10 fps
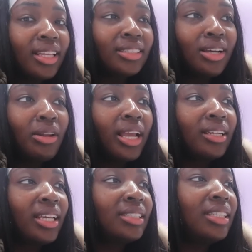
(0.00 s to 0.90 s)
they sell like
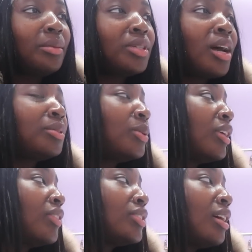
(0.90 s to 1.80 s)
nice lamb chops or
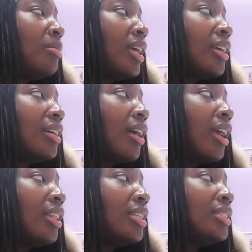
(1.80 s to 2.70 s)
whatever. So I'm like,
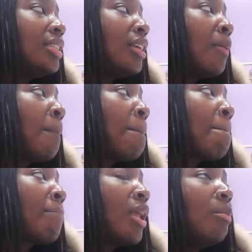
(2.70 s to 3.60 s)
okay, let's see.
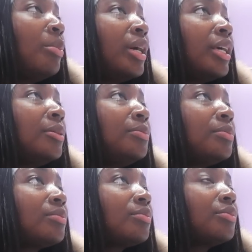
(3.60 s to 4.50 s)
But
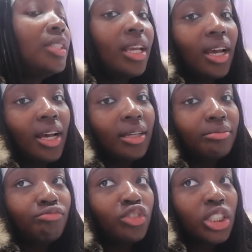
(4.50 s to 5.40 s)
yeah,
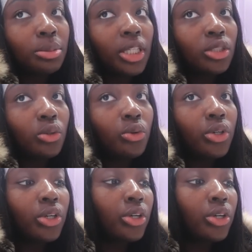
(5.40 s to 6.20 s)
we just placed the order.